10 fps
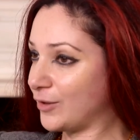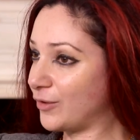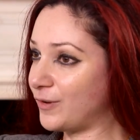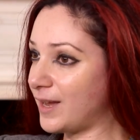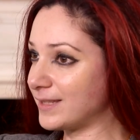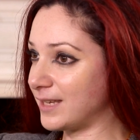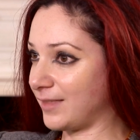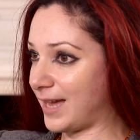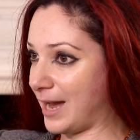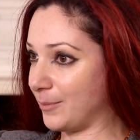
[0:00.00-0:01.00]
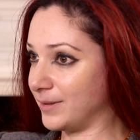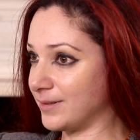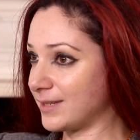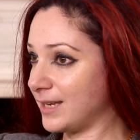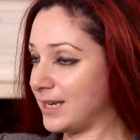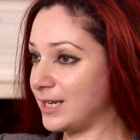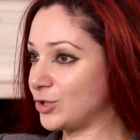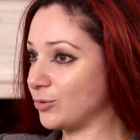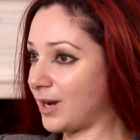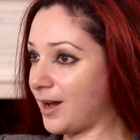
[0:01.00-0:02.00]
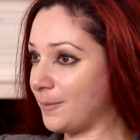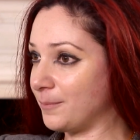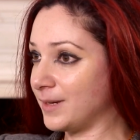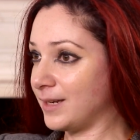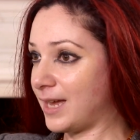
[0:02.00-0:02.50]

The first thing that happens is you'll come